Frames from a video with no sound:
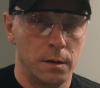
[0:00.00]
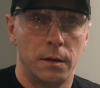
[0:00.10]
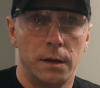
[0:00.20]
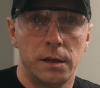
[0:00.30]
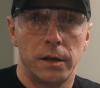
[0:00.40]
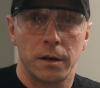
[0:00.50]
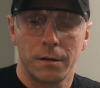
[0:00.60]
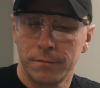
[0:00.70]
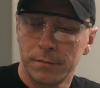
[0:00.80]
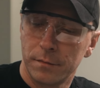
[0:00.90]
that's it.
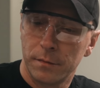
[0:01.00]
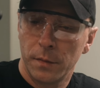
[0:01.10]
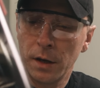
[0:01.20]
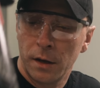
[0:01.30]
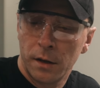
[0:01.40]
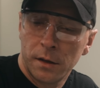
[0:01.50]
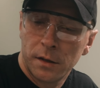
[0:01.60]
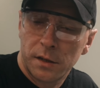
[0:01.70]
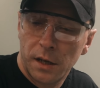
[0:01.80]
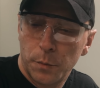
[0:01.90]

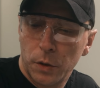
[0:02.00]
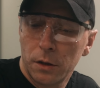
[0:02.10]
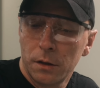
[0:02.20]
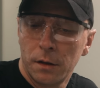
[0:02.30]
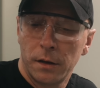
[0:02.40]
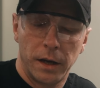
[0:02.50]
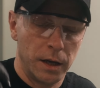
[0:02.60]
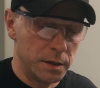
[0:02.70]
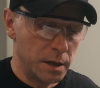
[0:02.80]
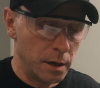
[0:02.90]
Simple,
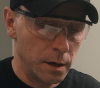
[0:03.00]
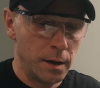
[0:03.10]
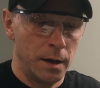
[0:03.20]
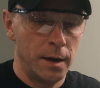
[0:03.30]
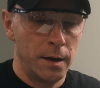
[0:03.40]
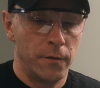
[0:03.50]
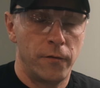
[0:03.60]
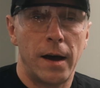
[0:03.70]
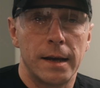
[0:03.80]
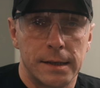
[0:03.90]
easy,
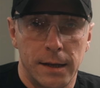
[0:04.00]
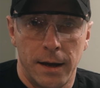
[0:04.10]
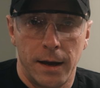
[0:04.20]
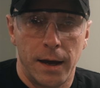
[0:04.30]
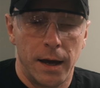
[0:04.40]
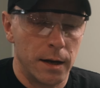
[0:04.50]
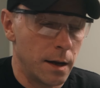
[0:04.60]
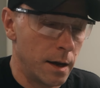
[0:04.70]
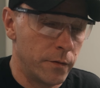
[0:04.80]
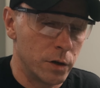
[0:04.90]
fast and
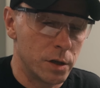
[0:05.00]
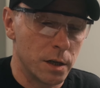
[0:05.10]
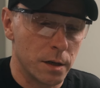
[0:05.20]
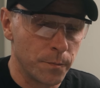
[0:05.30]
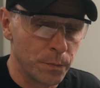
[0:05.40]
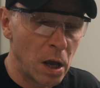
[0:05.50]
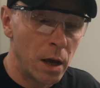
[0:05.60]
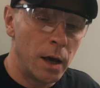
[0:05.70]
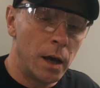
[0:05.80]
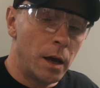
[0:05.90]
efficient.
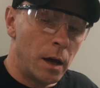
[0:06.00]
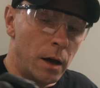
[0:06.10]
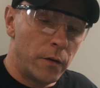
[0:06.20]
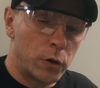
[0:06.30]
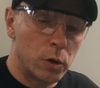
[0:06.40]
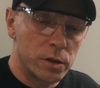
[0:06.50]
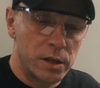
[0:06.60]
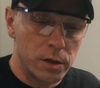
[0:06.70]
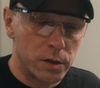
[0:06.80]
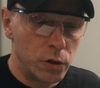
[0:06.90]
Of course,
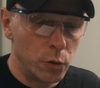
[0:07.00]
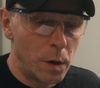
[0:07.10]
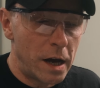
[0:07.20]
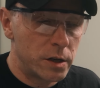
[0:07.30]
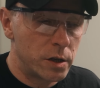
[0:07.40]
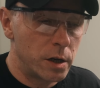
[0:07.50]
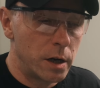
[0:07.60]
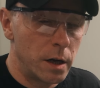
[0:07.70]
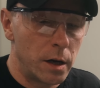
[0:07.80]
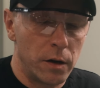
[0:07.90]
there's too much
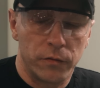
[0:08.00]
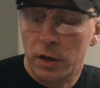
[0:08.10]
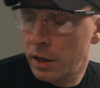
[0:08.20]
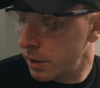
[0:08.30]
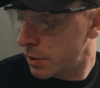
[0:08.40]
of the curse